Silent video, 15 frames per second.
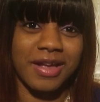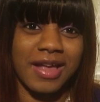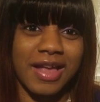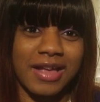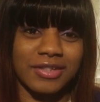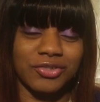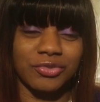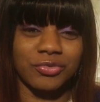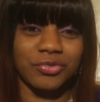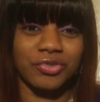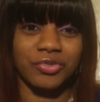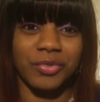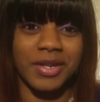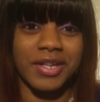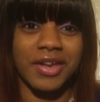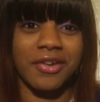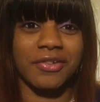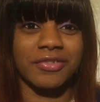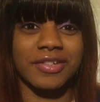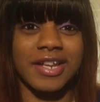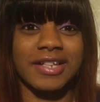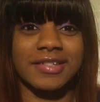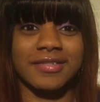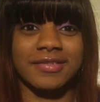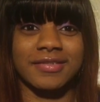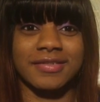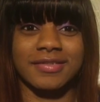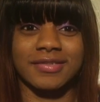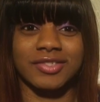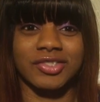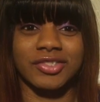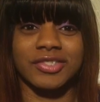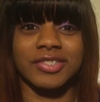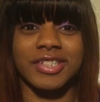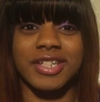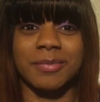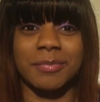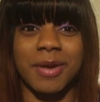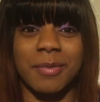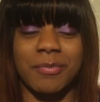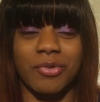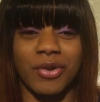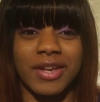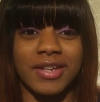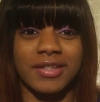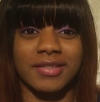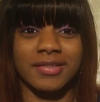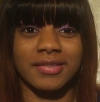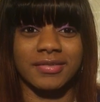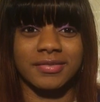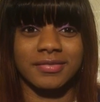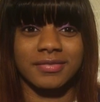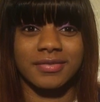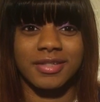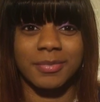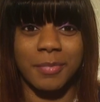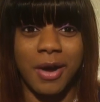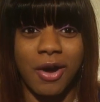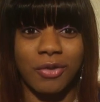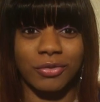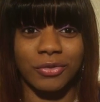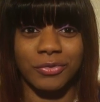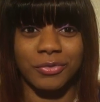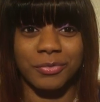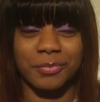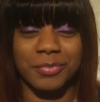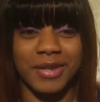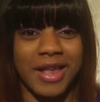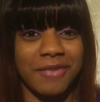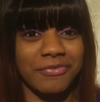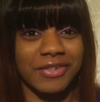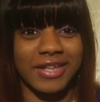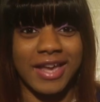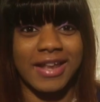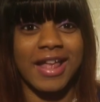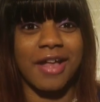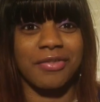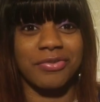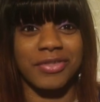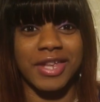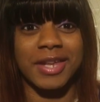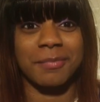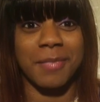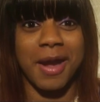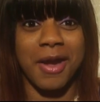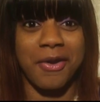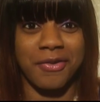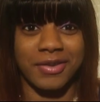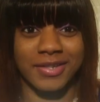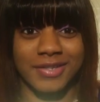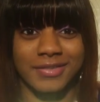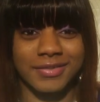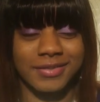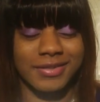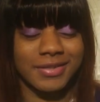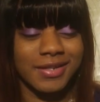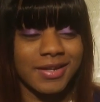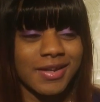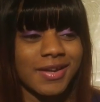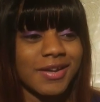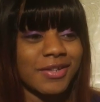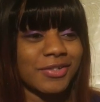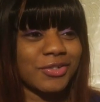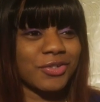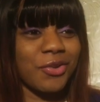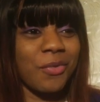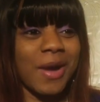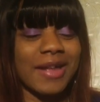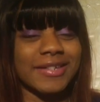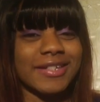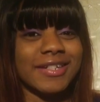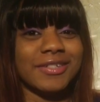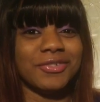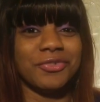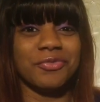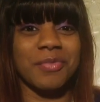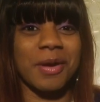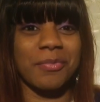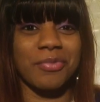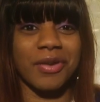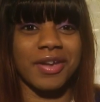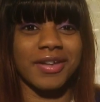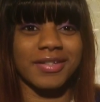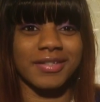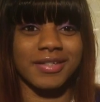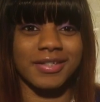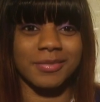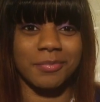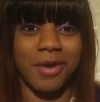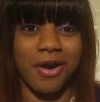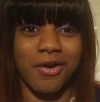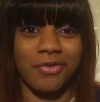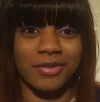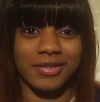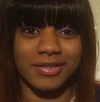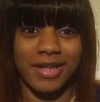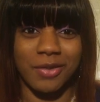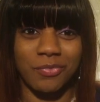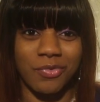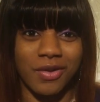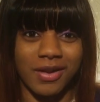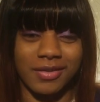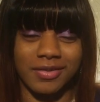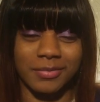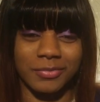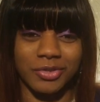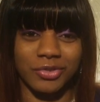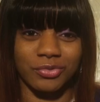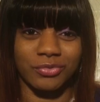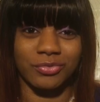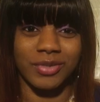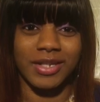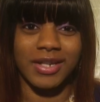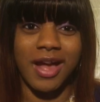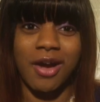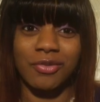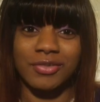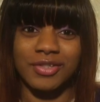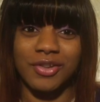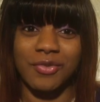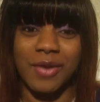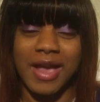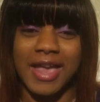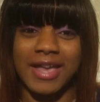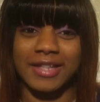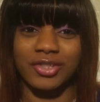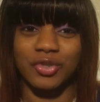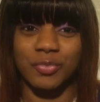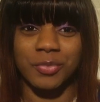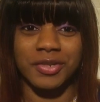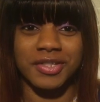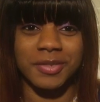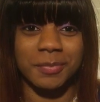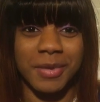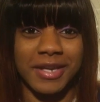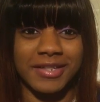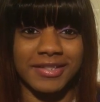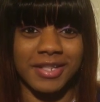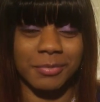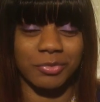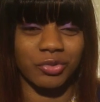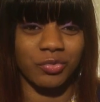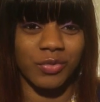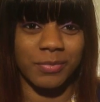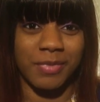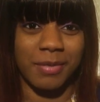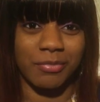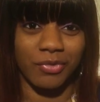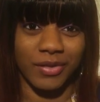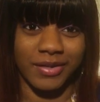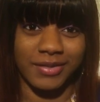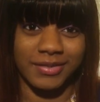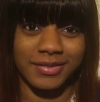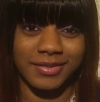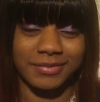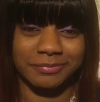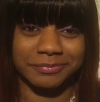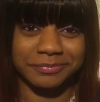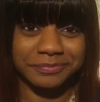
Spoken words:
I used straight hair that I should have did my braids smaller, but I forgot how thick my hair is. So I didn't do my braids as small as I wanted them to. And also I had too much space in between my braids